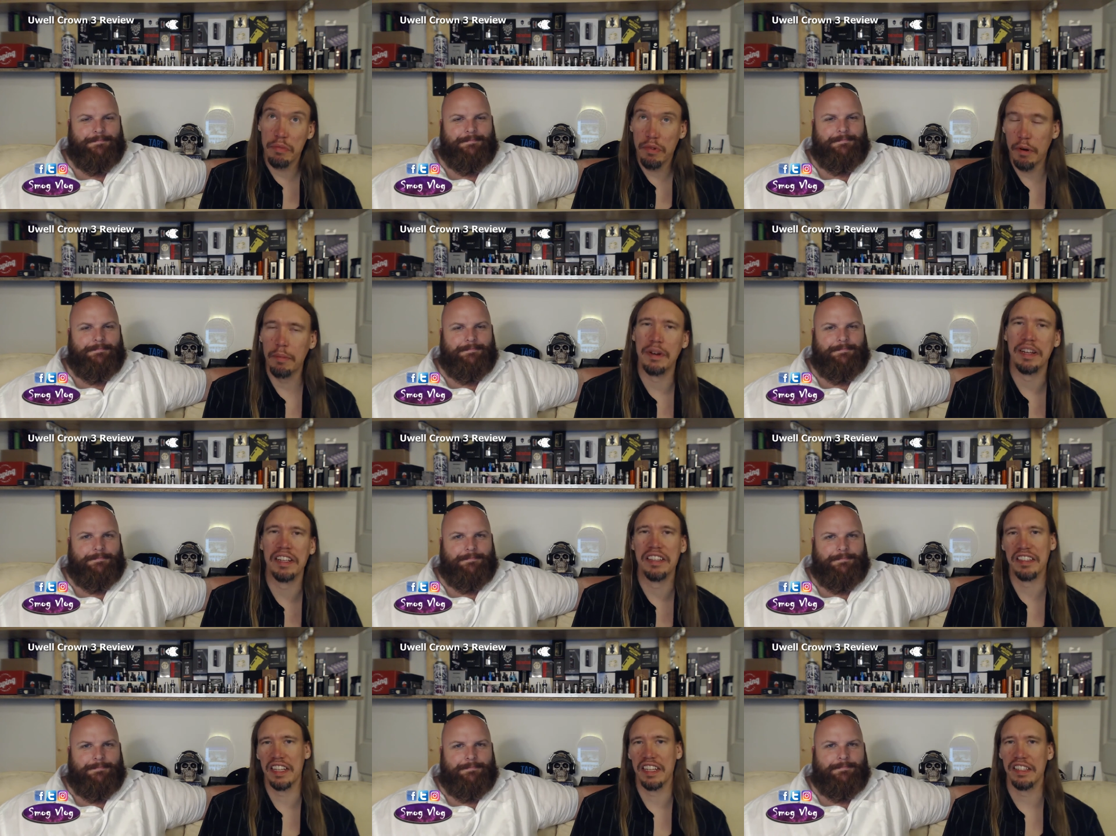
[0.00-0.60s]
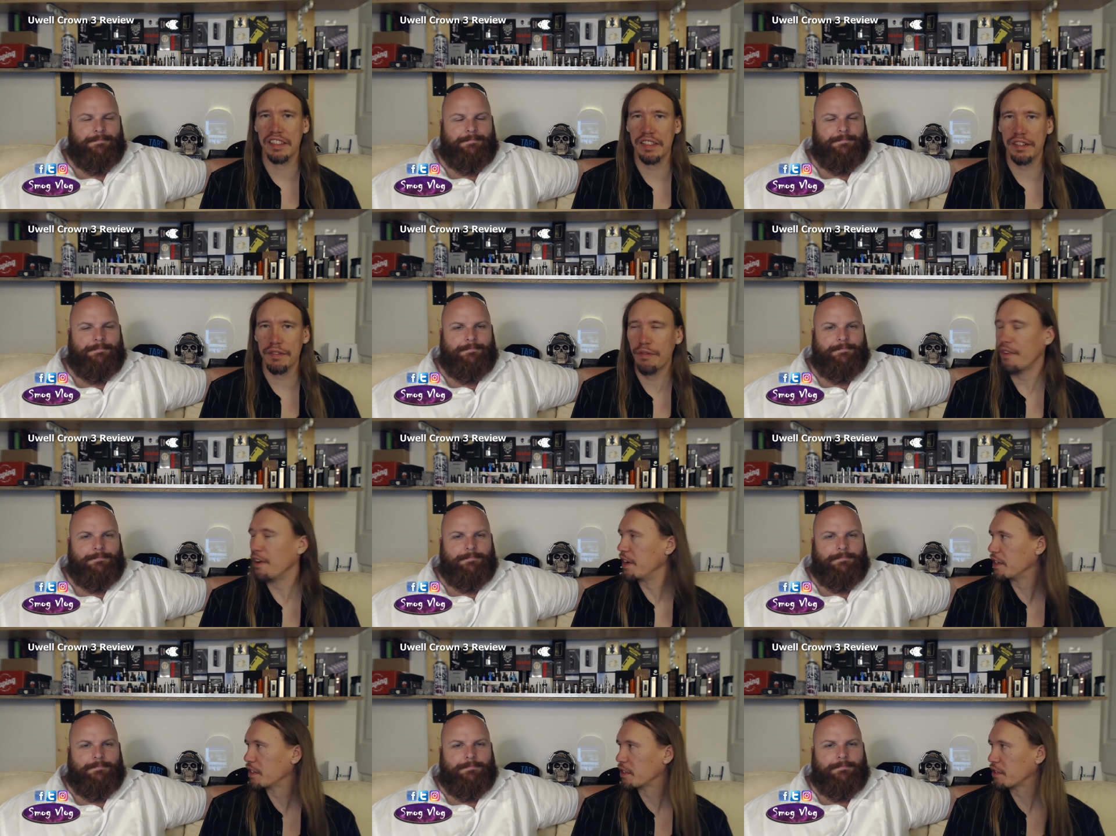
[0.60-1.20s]
Speaker 1: probably since the
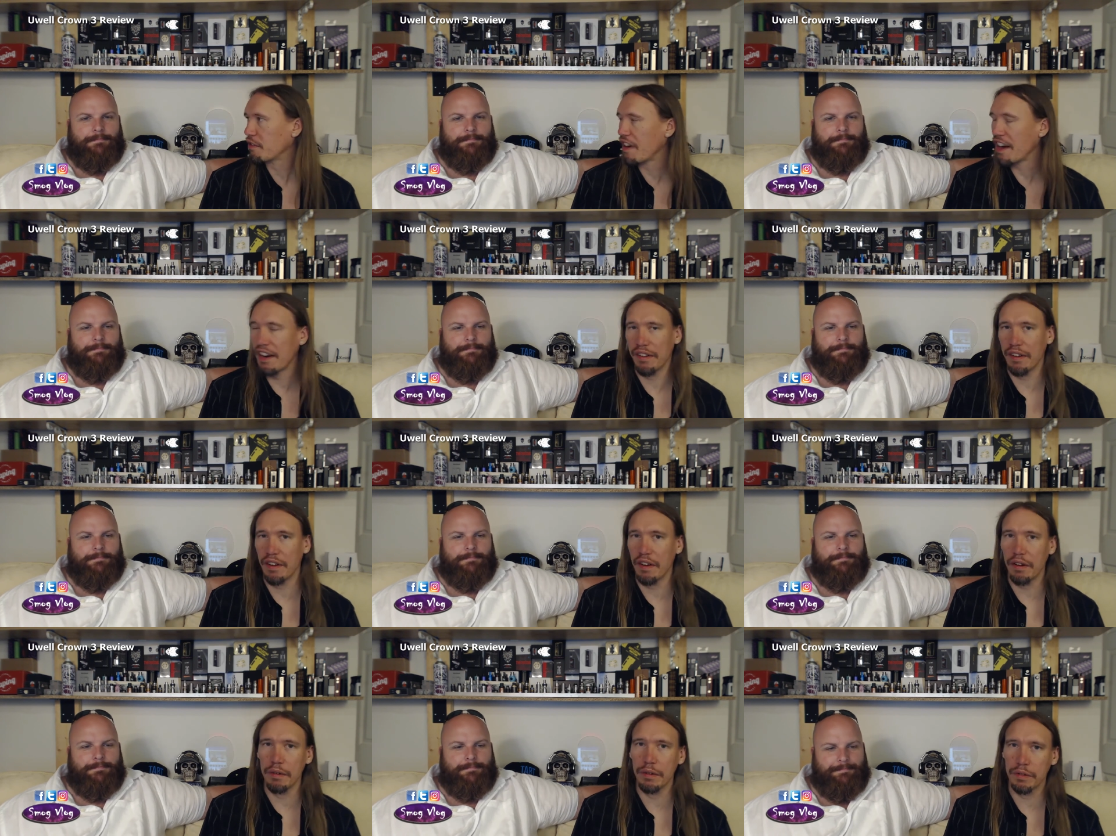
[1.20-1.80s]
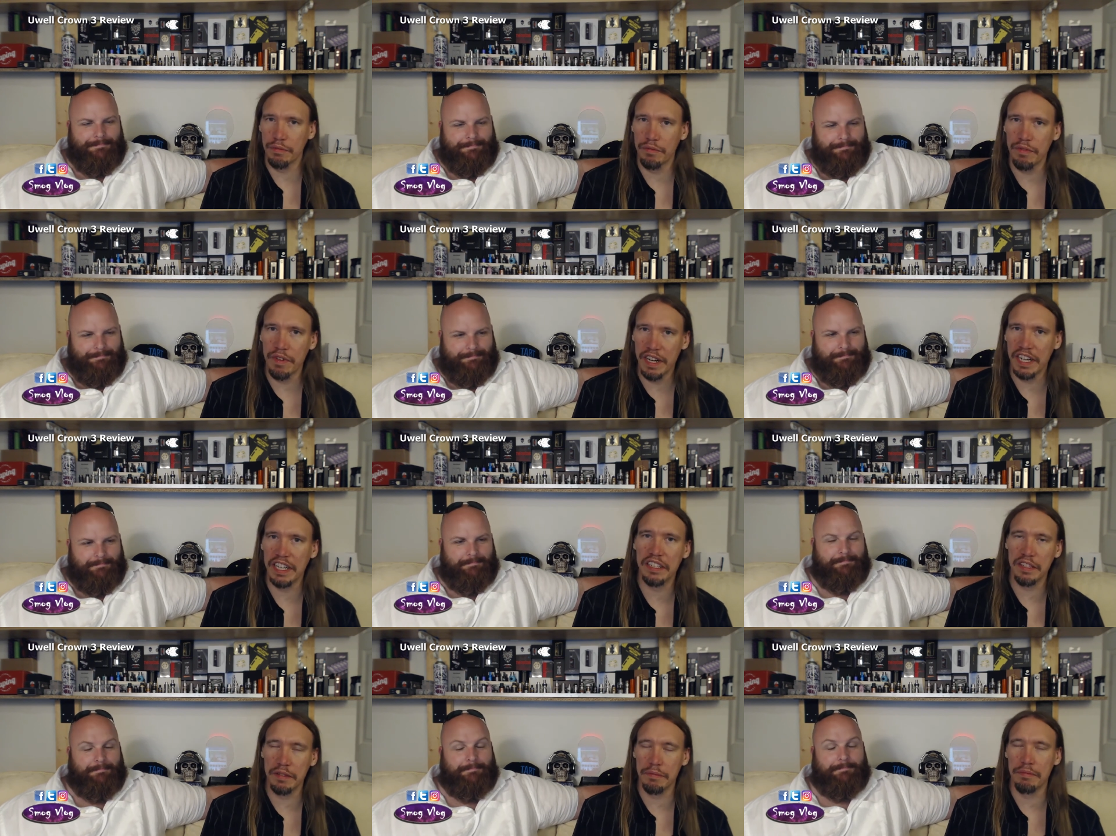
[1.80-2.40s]
first crown. I was
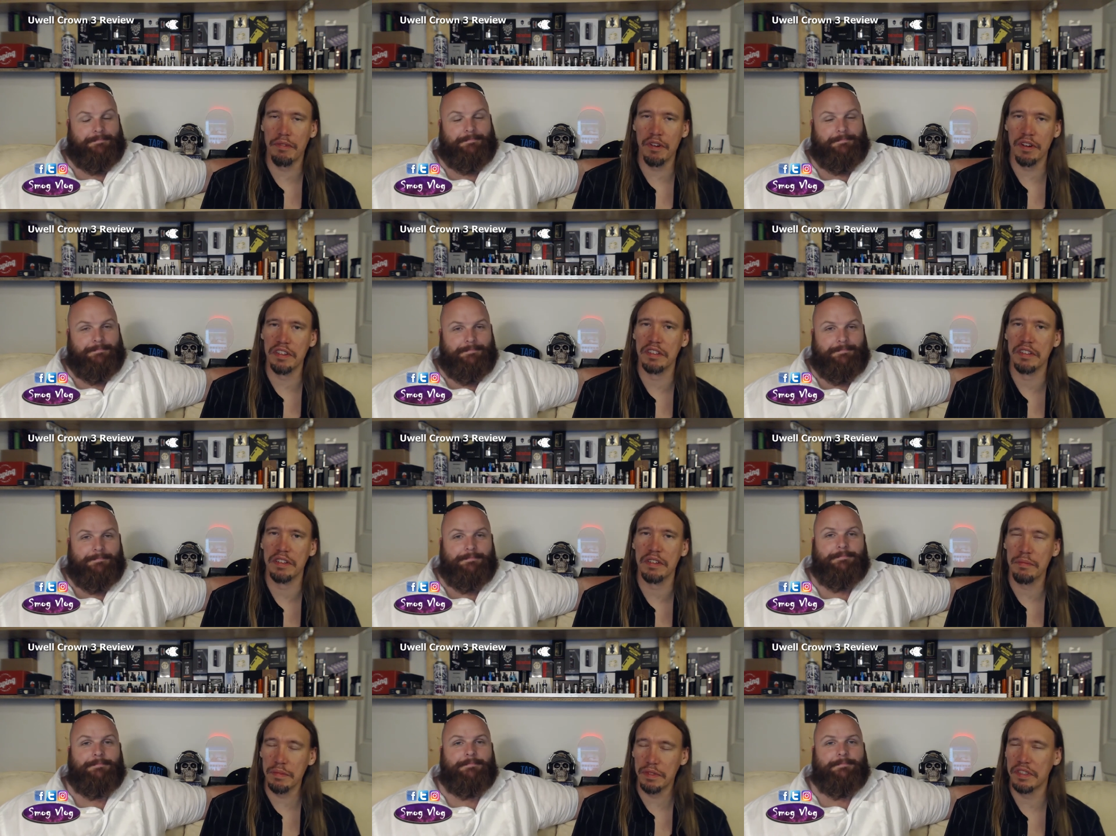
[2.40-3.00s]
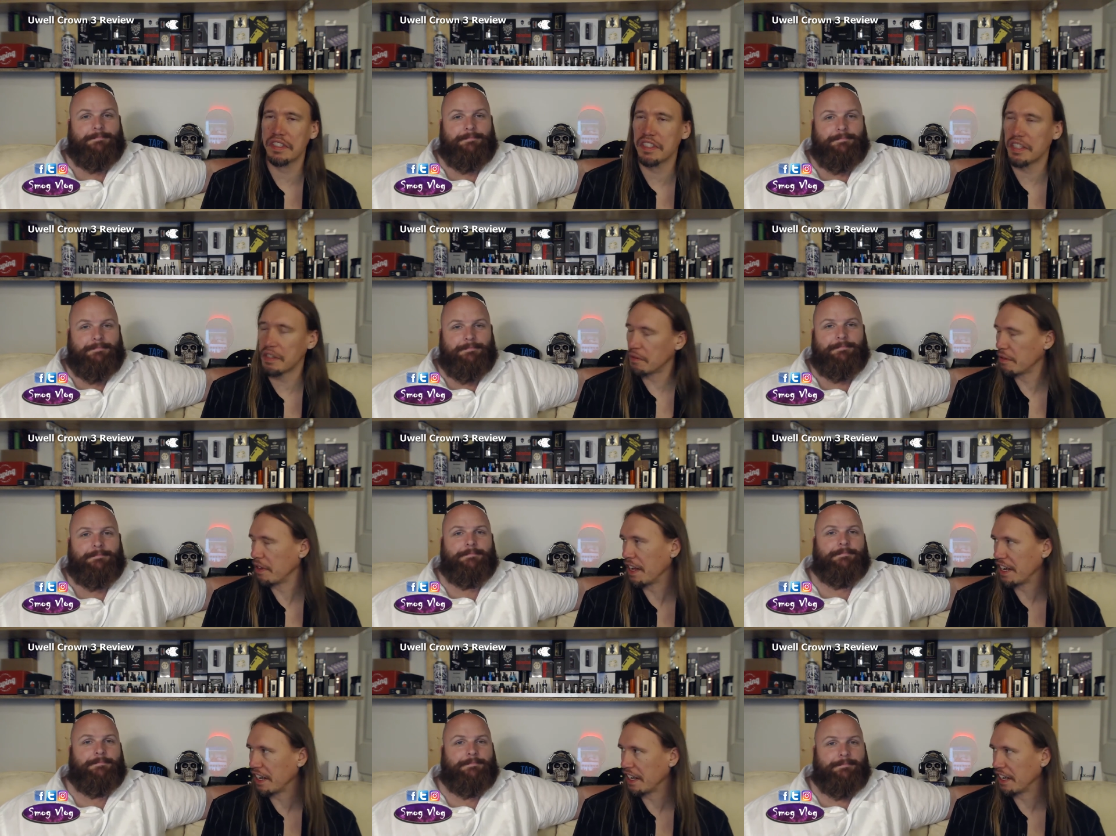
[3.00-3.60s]
really surprised it was
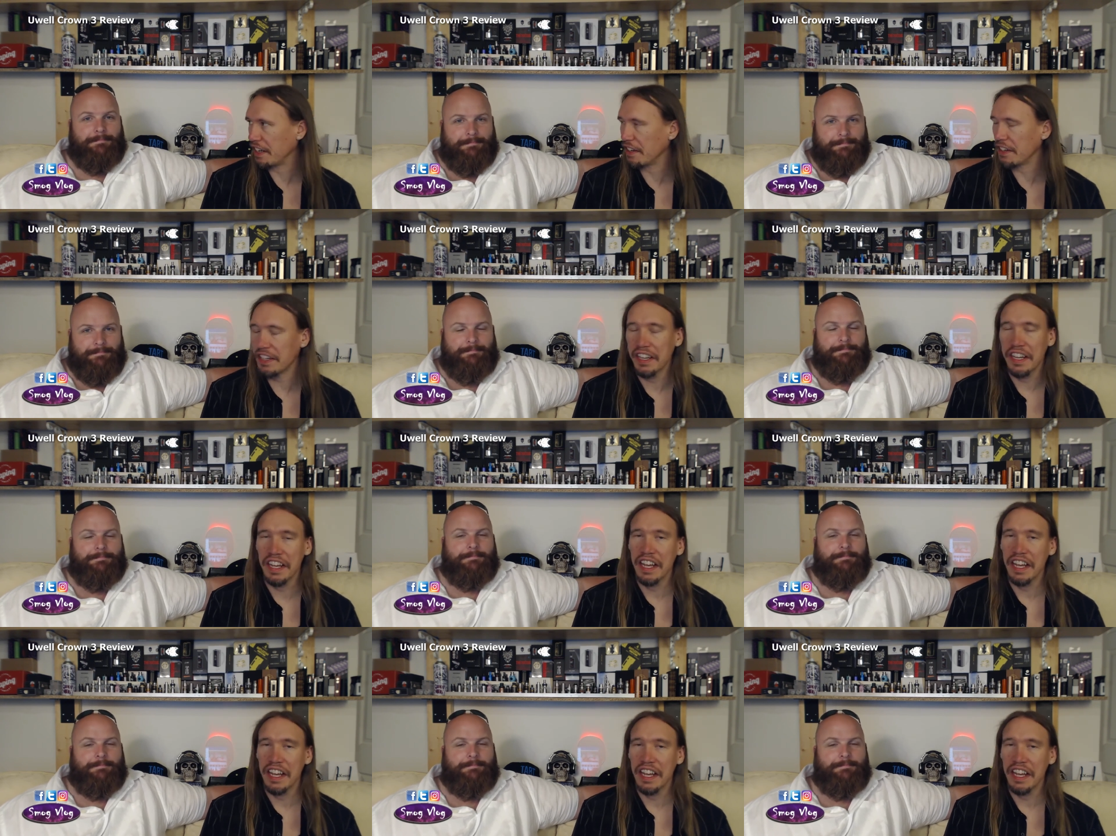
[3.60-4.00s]
still that good.